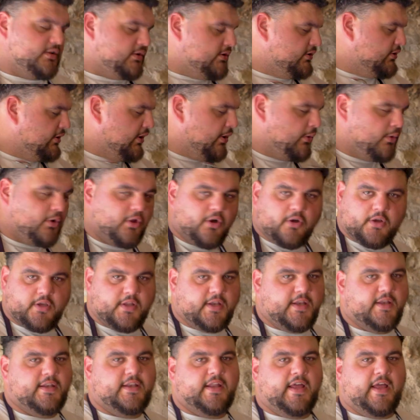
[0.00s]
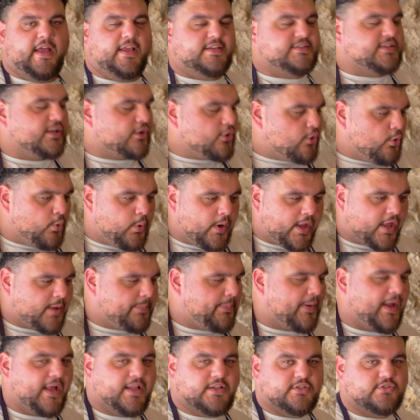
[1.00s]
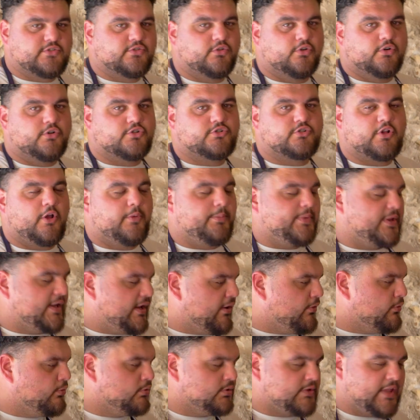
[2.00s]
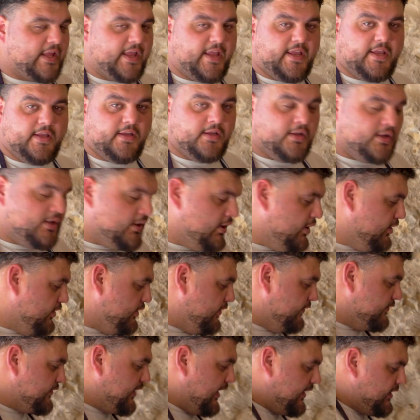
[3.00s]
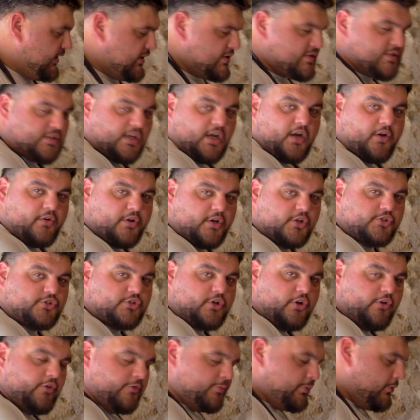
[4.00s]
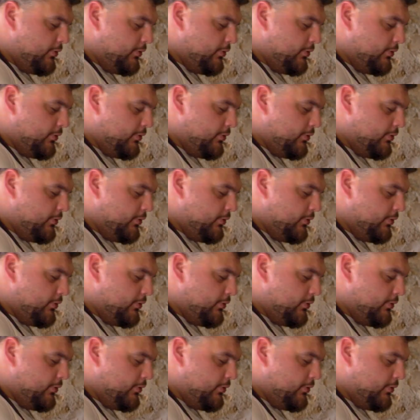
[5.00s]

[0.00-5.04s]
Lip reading: No longer than that. It's a quick pan sauce. Don't be there all day. You've done the star of the show. You've